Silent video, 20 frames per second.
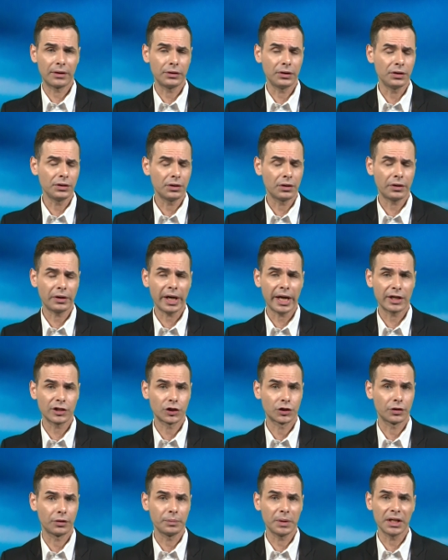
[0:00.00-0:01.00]
in the
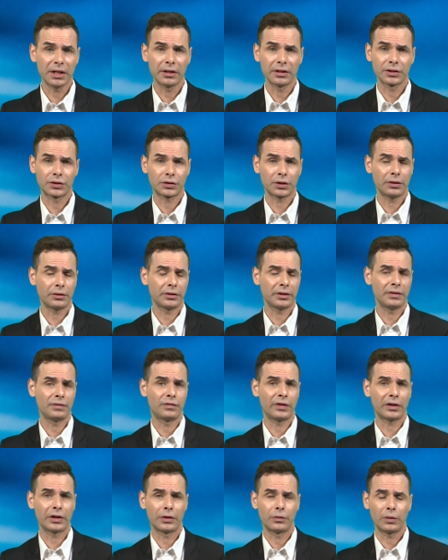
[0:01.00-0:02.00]
international media, certainly
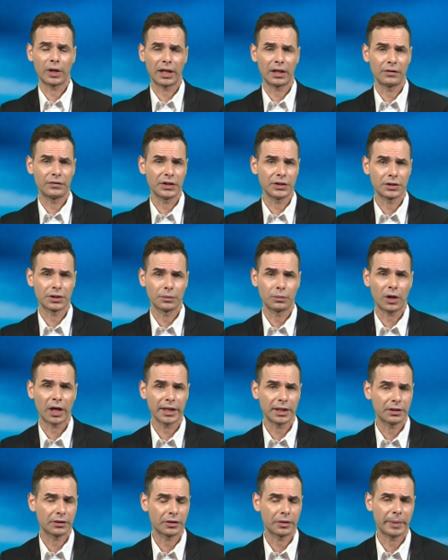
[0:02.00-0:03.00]
very relevant to why
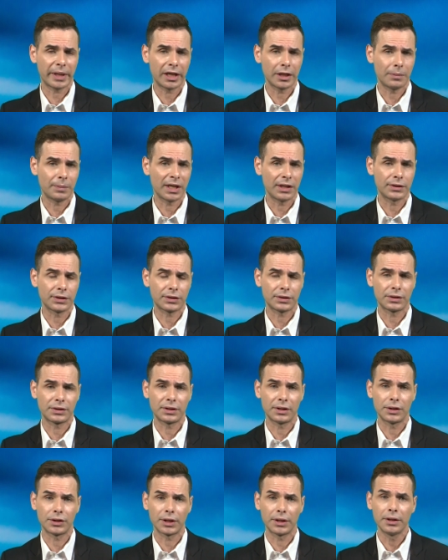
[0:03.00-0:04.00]
Kiribati made this
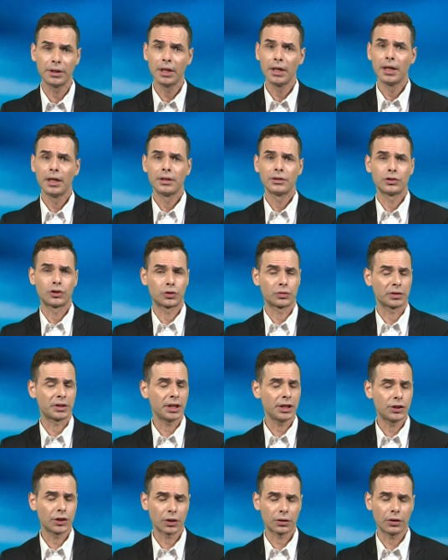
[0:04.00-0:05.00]
decision, The
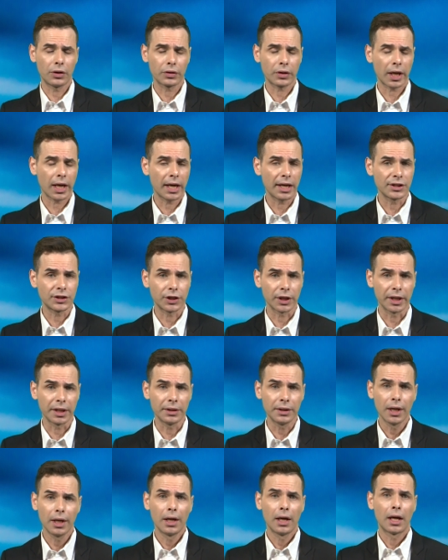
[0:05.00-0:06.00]
strategic
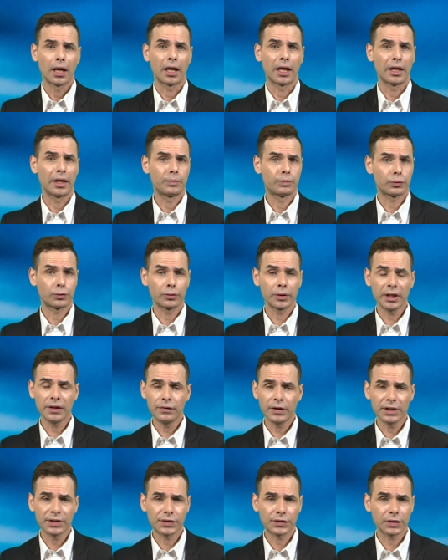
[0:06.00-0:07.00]
location. Uh,
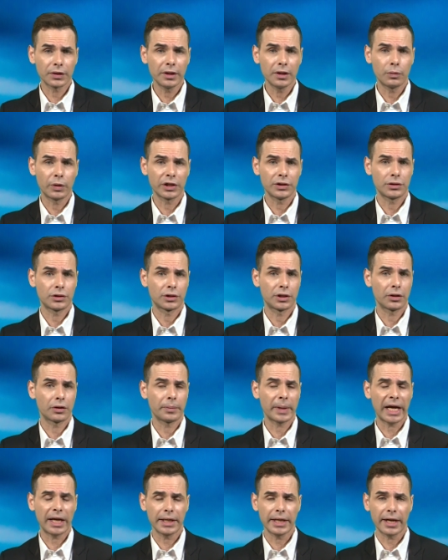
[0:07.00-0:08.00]
previously, when
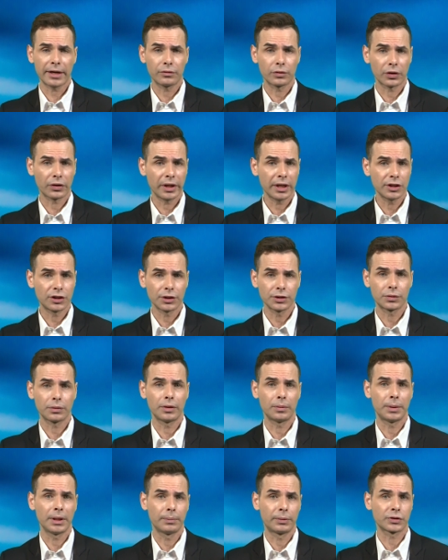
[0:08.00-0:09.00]
Kiribati had relations with
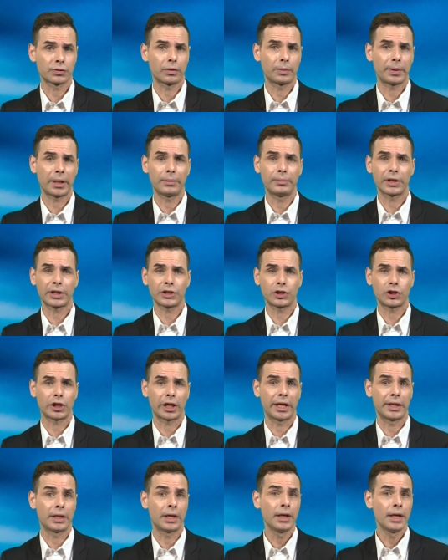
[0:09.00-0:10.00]
the People's Republic of
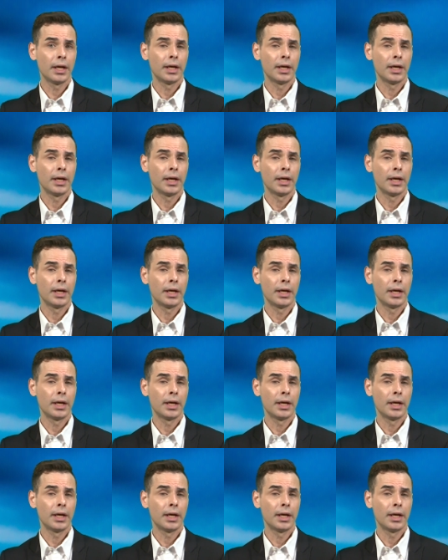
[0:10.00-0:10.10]
China,